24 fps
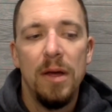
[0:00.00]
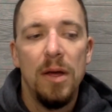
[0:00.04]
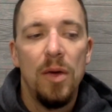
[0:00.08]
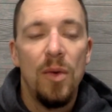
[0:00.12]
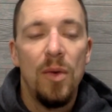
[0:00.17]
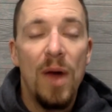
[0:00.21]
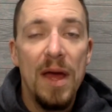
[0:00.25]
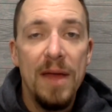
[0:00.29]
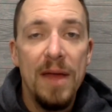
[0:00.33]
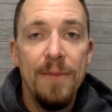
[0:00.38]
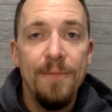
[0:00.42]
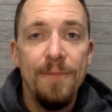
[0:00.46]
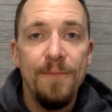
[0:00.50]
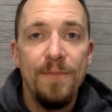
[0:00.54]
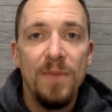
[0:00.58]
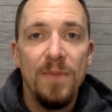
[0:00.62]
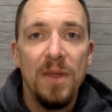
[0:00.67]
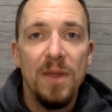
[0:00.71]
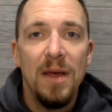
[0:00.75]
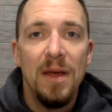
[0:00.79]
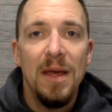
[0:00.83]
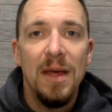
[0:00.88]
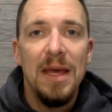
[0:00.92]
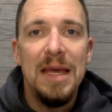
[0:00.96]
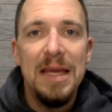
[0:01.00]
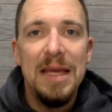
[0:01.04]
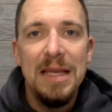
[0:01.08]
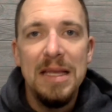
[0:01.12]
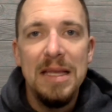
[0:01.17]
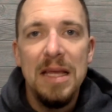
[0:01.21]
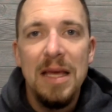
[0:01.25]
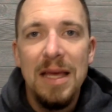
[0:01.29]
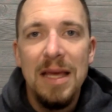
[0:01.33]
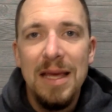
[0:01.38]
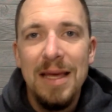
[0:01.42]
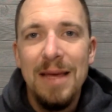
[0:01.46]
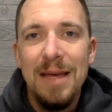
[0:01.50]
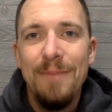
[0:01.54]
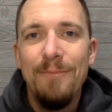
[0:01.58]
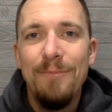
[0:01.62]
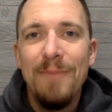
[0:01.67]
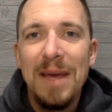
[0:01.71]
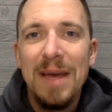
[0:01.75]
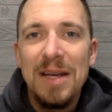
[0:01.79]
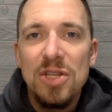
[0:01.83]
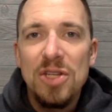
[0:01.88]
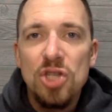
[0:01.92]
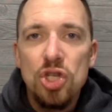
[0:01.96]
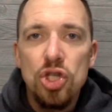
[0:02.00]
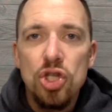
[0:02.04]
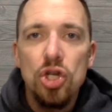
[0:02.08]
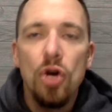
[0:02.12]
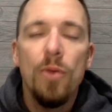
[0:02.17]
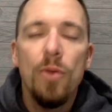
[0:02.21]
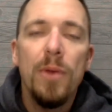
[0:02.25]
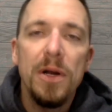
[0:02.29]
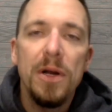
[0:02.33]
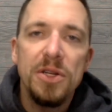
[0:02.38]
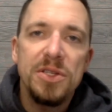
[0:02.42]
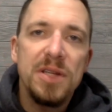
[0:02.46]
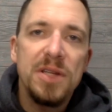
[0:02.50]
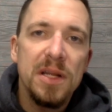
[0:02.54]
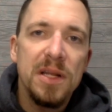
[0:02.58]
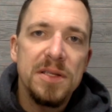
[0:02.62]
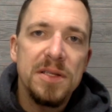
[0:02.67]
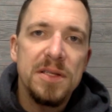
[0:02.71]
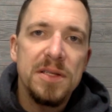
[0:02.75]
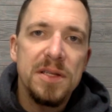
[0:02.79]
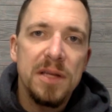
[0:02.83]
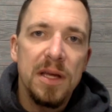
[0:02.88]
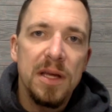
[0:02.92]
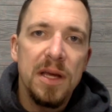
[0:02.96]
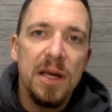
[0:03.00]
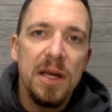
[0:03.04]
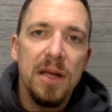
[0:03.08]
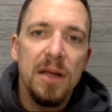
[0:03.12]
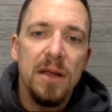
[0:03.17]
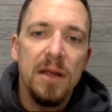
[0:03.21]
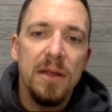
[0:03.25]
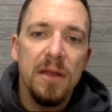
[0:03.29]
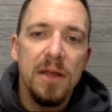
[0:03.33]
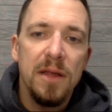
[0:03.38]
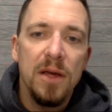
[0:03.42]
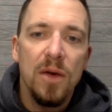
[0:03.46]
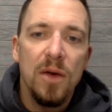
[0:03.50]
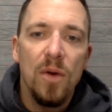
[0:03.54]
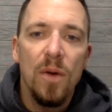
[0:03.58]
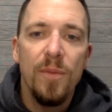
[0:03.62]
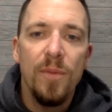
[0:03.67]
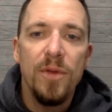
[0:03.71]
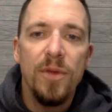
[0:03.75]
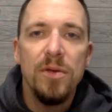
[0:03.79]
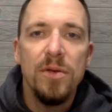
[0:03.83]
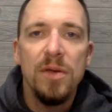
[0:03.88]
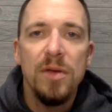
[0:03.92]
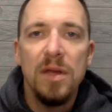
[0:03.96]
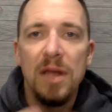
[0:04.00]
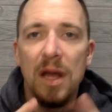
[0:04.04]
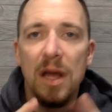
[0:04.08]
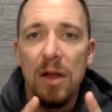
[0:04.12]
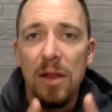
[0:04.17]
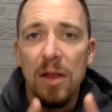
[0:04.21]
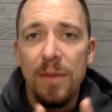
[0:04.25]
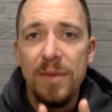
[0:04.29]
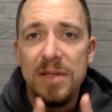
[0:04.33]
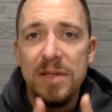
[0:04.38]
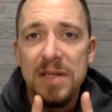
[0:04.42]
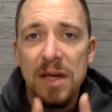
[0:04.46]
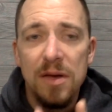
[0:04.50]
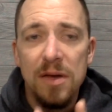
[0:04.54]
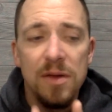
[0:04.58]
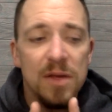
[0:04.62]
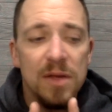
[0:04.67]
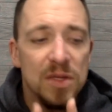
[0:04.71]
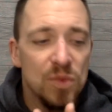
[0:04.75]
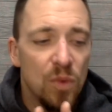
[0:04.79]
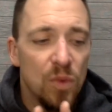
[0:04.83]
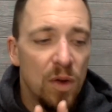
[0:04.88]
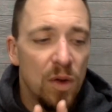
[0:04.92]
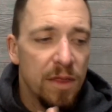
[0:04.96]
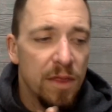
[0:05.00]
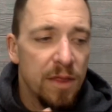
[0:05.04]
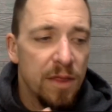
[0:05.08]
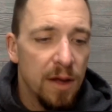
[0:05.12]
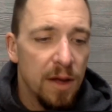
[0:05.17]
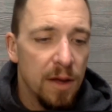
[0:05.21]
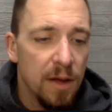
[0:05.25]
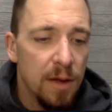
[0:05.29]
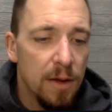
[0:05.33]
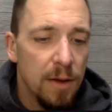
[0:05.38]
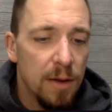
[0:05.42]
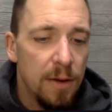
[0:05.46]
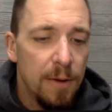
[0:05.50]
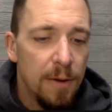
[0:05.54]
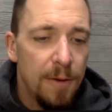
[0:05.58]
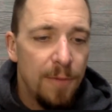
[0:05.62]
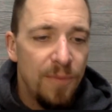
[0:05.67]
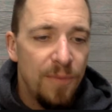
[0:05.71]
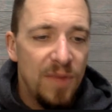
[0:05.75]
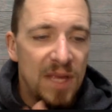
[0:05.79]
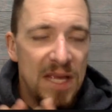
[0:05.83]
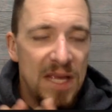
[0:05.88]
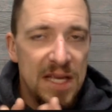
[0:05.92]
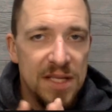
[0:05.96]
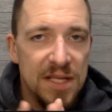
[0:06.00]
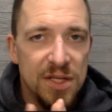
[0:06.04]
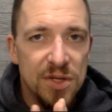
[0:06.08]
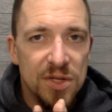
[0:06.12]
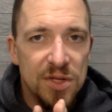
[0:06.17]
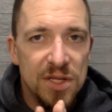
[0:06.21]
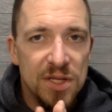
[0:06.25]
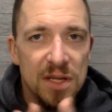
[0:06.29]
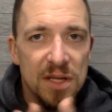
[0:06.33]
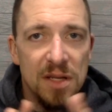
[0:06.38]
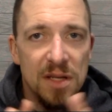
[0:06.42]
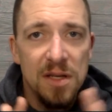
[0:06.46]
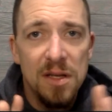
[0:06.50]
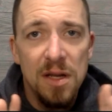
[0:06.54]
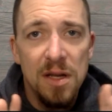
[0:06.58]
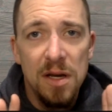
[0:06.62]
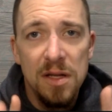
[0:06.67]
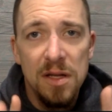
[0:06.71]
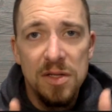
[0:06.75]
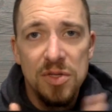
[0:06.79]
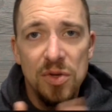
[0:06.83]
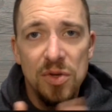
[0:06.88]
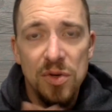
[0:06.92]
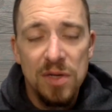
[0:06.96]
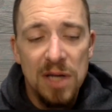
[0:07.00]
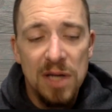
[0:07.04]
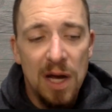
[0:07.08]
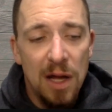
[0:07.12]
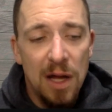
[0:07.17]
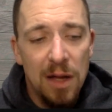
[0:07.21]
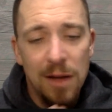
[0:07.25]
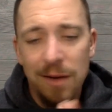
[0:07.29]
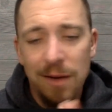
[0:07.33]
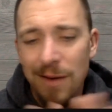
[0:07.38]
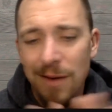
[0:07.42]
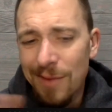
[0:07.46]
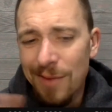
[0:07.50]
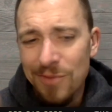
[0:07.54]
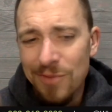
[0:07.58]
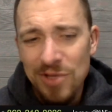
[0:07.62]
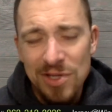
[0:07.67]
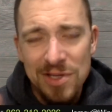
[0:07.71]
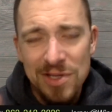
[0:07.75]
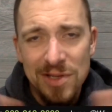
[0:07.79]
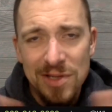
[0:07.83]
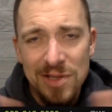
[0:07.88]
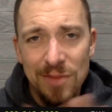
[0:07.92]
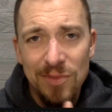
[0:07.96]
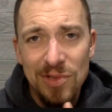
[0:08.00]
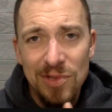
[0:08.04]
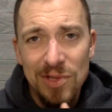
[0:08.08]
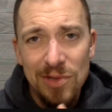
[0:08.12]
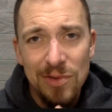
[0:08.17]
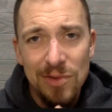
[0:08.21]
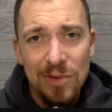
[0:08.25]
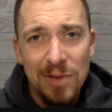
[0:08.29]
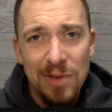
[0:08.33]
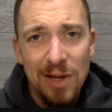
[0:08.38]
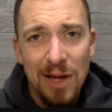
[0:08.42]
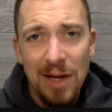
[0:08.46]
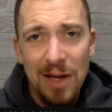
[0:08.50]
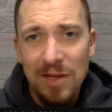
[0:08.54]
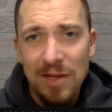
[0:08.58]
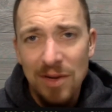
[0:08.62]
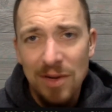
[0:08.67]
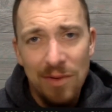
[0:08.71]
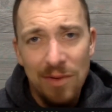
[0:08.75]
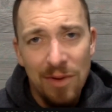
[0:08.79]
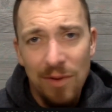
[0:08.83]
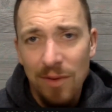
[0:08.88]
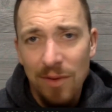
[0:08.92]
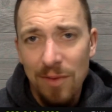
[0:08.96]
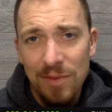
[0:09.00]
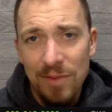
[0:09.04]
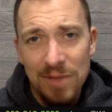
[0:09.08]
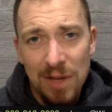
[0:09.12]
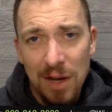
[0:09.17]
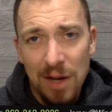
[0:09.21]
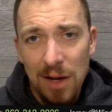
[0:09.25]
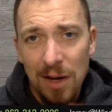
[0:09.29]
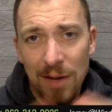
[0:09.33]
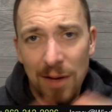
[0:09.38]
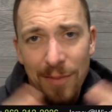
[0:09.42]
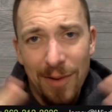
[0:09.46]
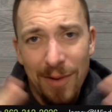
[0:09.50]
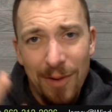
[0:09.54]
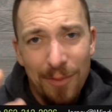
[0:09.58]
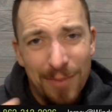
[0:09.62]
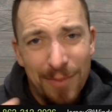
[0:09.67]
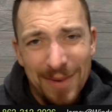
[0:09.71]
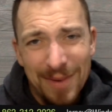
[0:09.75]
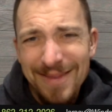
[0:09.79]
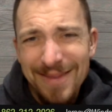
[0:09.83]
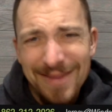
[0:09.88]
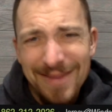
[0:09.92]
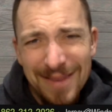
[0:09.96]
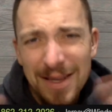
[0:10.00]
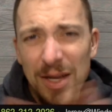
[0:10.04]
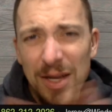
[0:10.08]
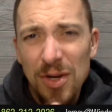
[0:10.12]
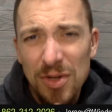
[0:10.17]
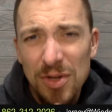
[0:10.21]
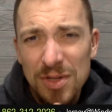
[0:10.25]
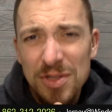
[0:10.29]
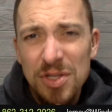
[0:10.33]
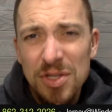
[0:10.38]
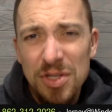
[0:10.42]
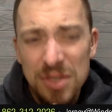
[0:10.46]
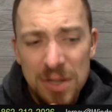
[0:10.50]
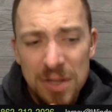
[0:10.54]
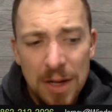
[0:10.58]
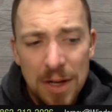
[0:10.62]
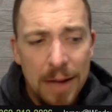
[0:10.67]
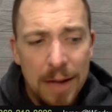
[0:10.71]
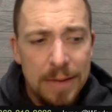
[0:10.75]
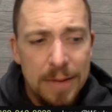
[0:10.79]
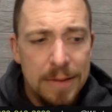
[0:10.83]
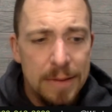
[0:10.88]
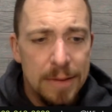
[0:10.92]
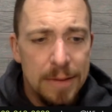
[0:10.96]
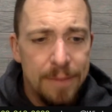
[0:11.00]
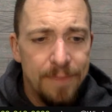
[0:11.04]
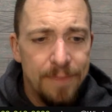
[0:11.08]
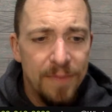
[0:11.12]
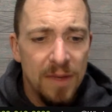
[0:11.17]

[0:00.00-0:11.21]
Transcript: right? It, it makes so much sense to get the equipment you need. Now, let me tell you this one thing. Easier said than done. It's your dollar. I'm just some dude. I don't know what I'm talking about, but here's just an idea.